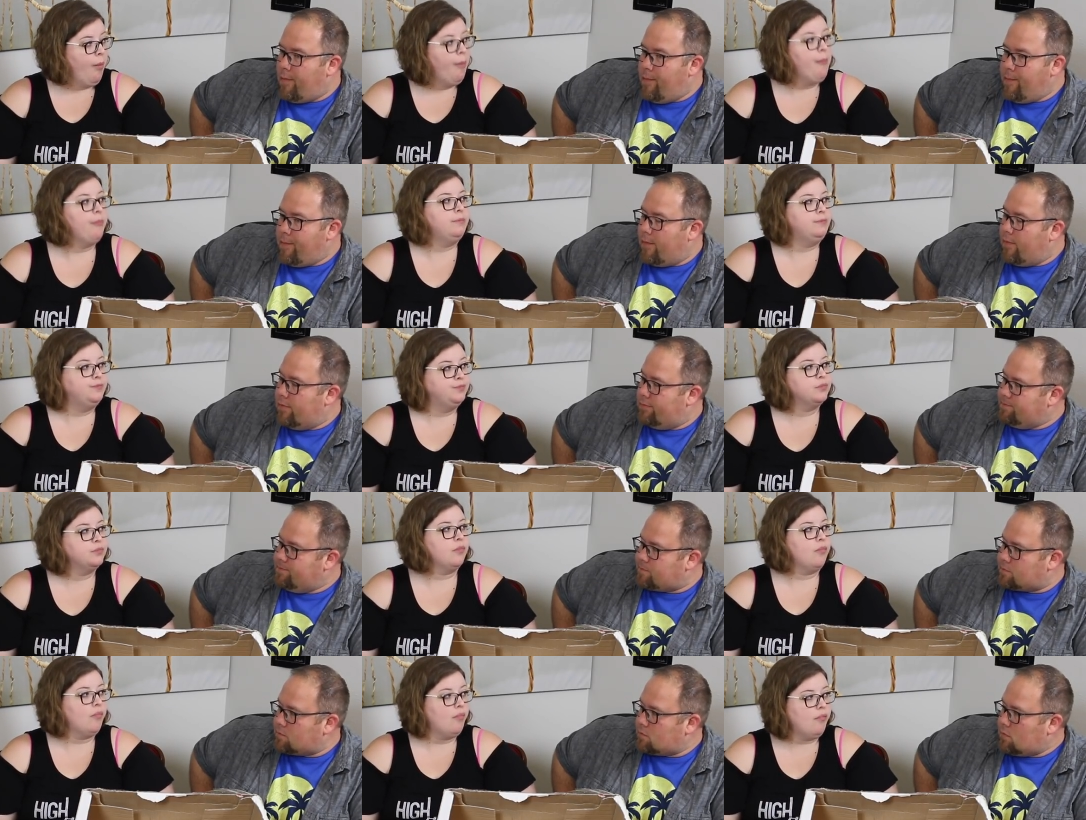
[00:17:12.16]
Speaker 1: Mm-hmm.
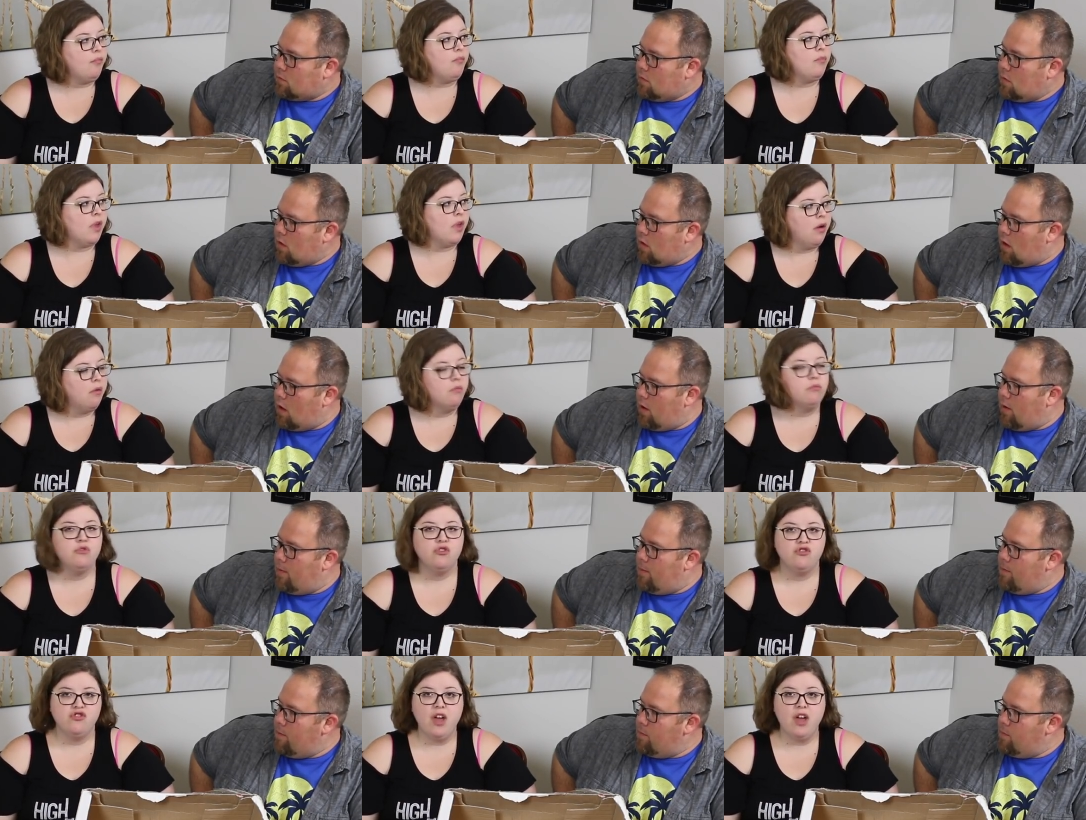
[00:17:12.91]

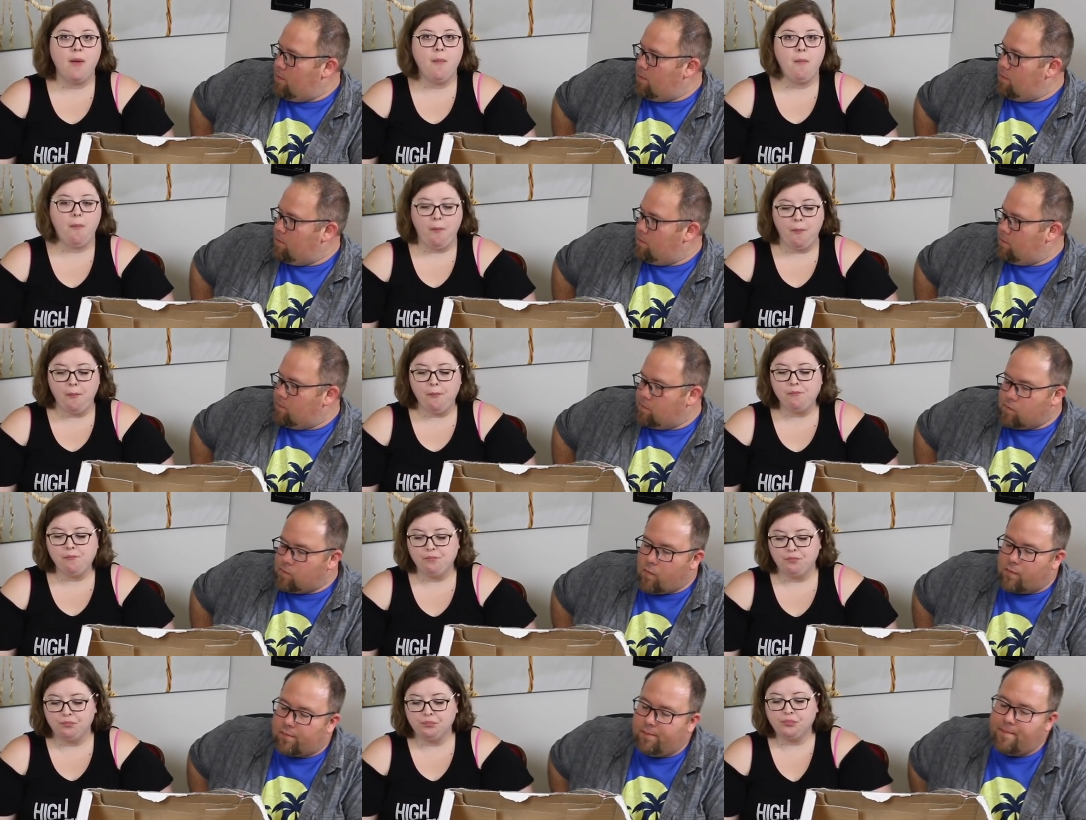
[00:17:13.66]
The same.
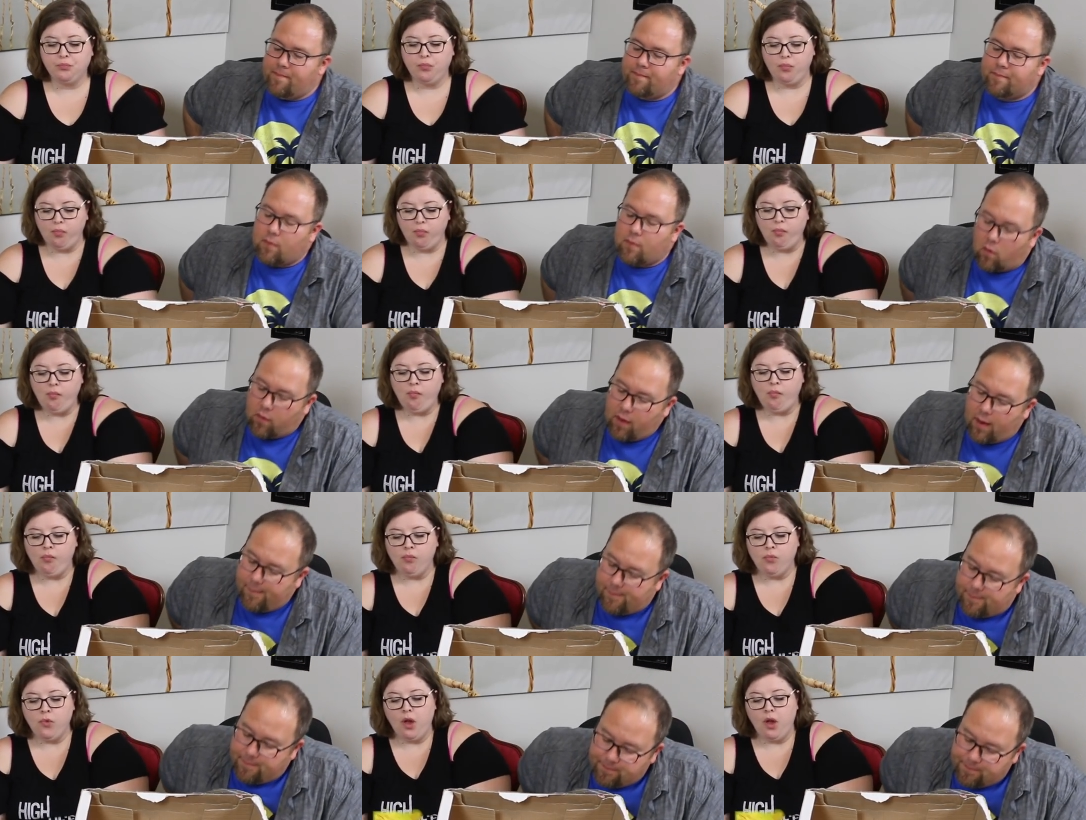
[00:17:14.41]

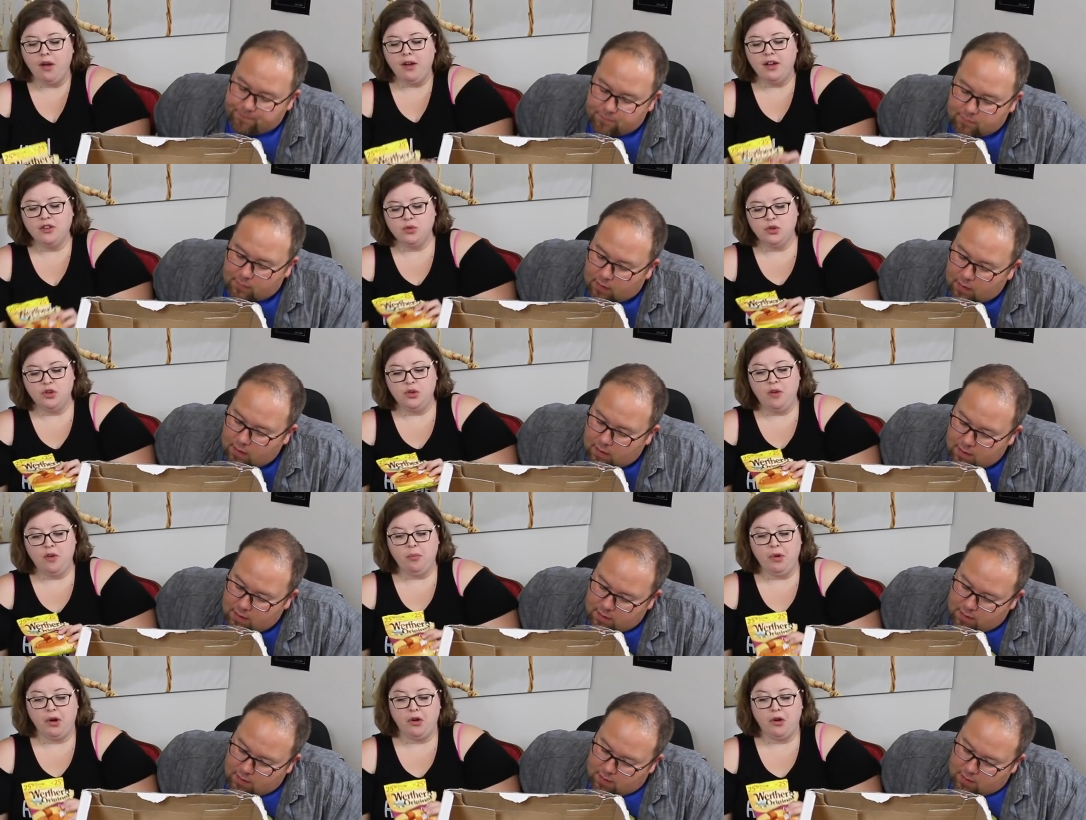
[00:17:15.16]
Guess we do have